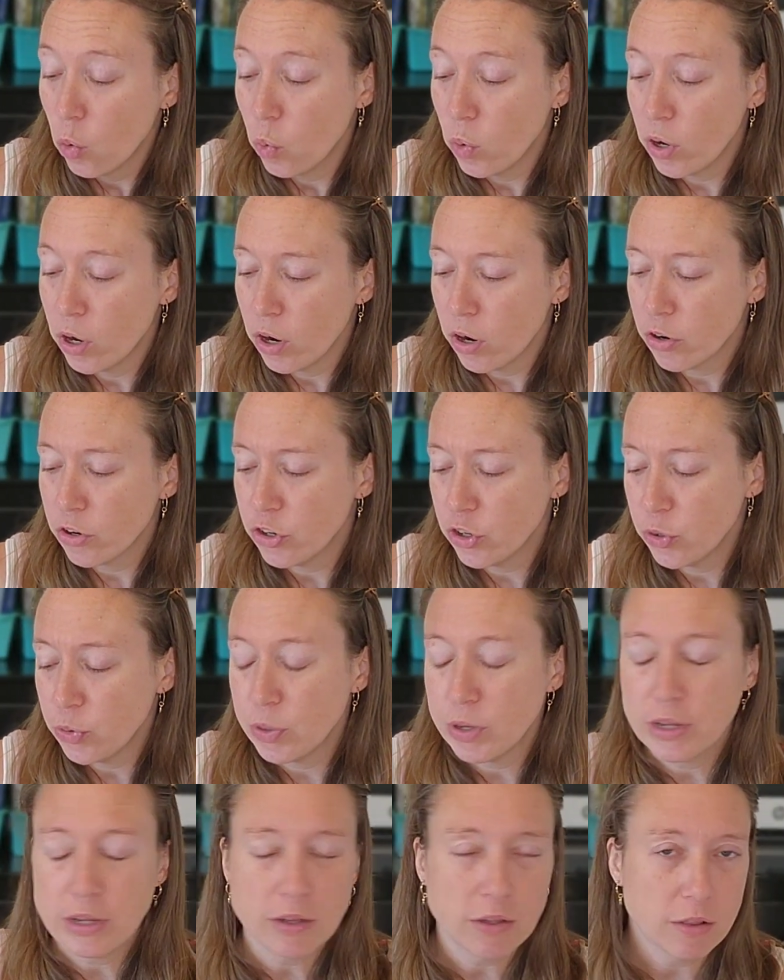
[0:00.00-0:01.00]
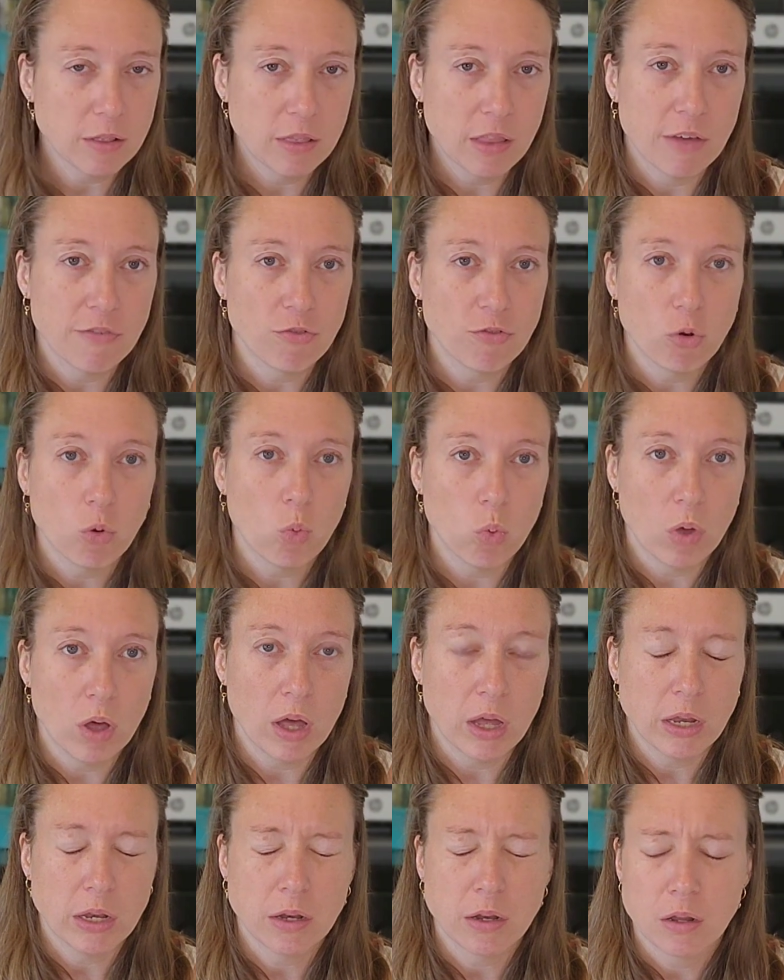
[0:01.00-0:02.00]
we are doing level
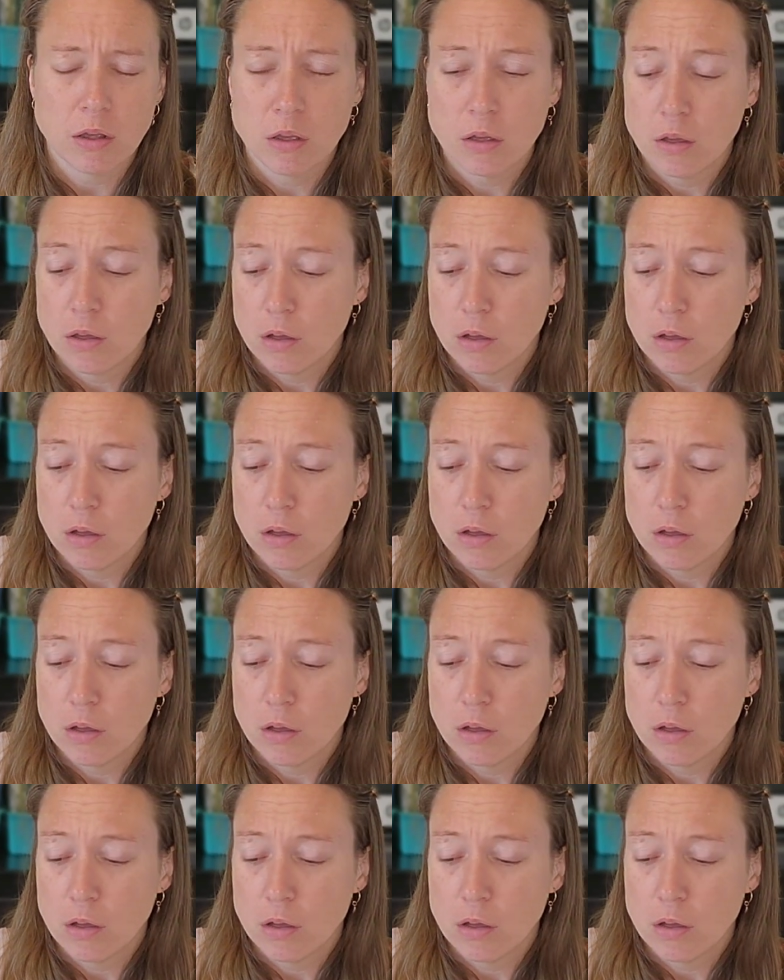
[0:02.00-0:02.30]
1